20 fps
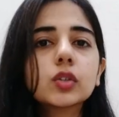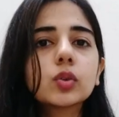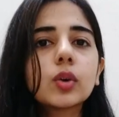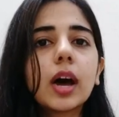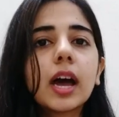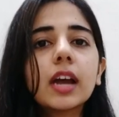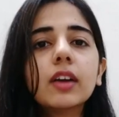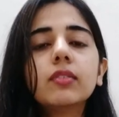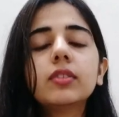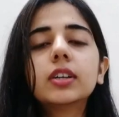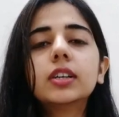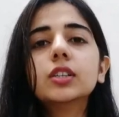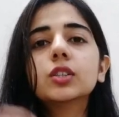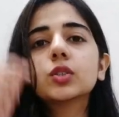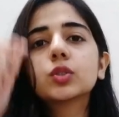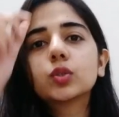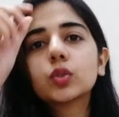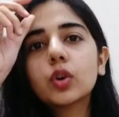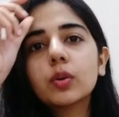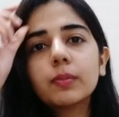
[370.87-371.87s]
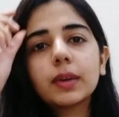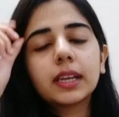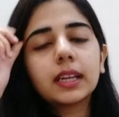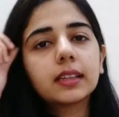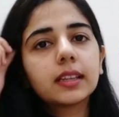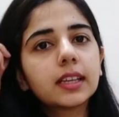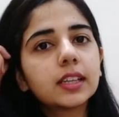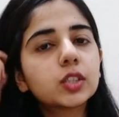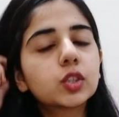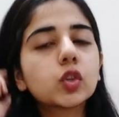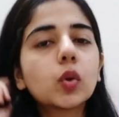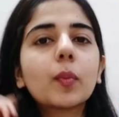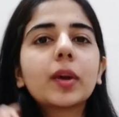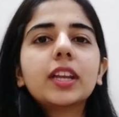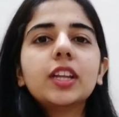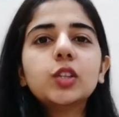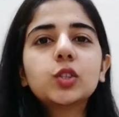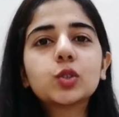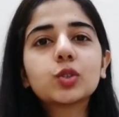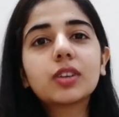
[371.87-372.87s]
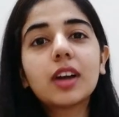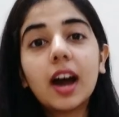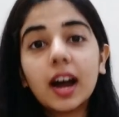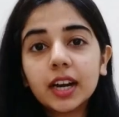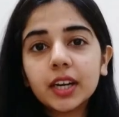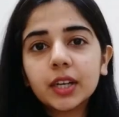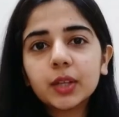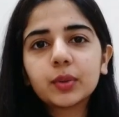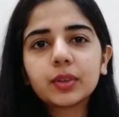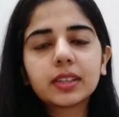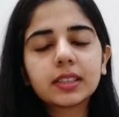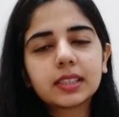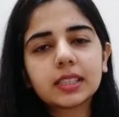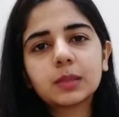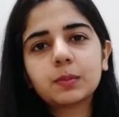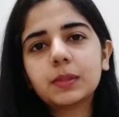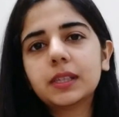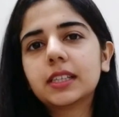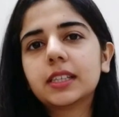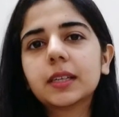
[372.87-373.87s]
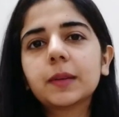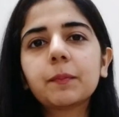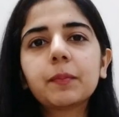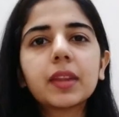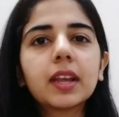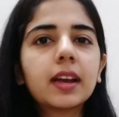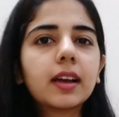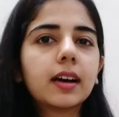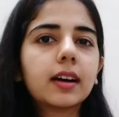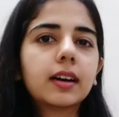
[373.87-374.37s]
So I have learned so many things, so many jugaad during this period.